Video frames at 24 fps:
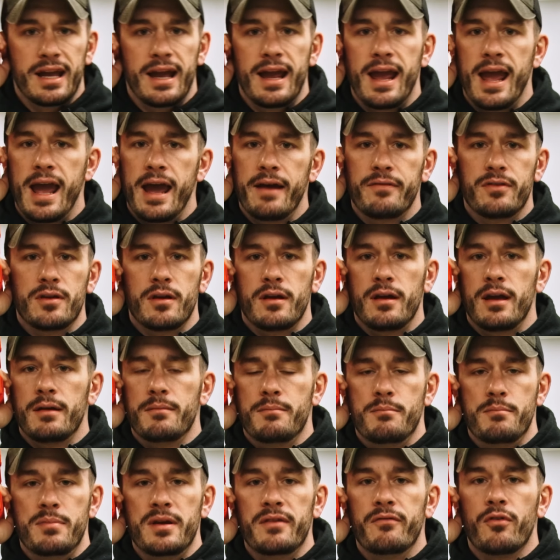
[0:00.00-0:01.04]
I have to
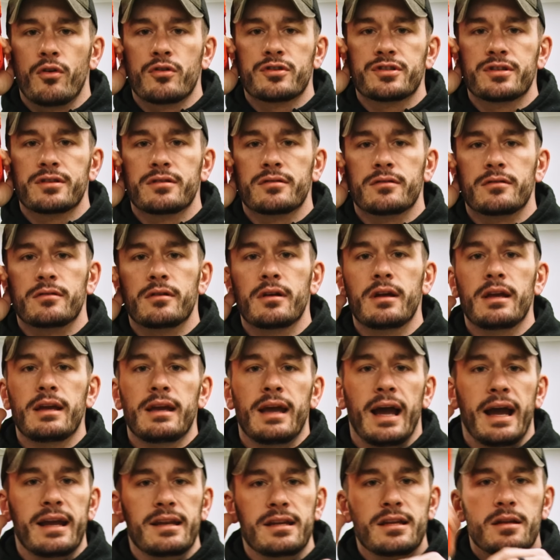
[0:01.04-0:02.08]
be versatile.
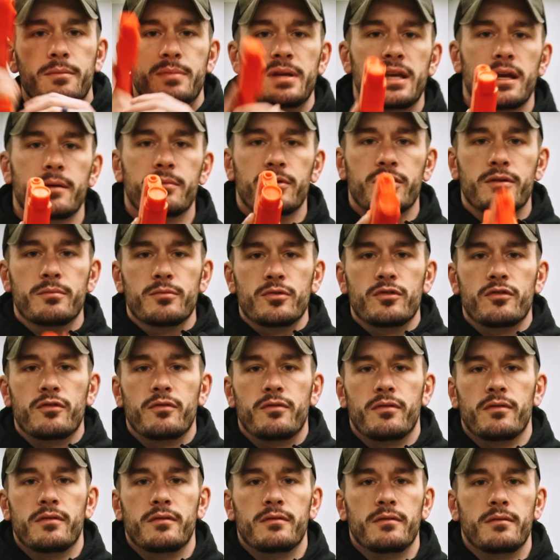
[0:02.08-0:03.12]
I need to be able to
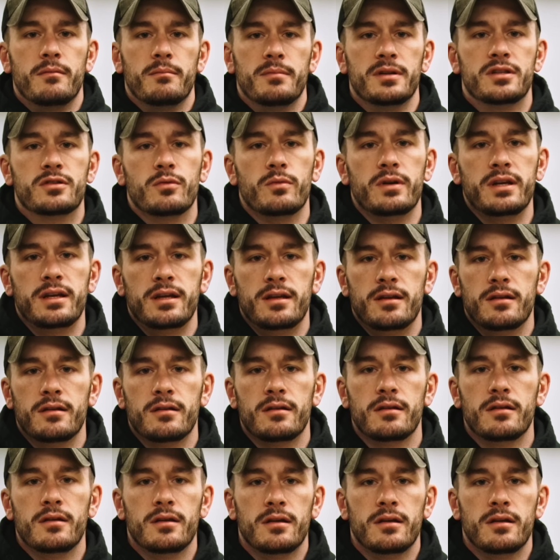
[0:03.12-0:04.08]
move between